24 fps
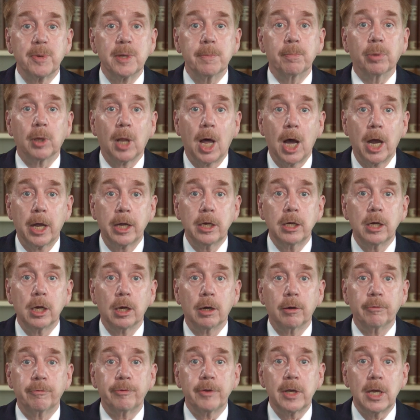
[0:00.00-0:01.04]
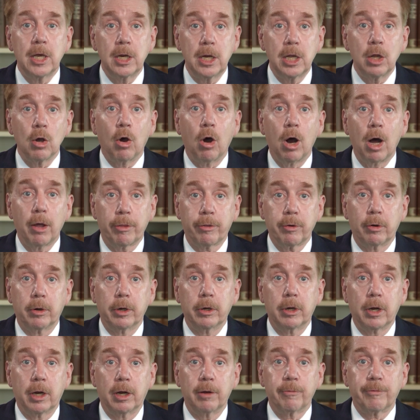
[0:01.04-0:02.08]
be blind of any author
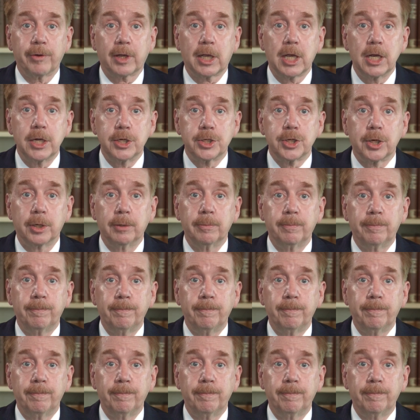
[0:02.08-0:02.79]
identification.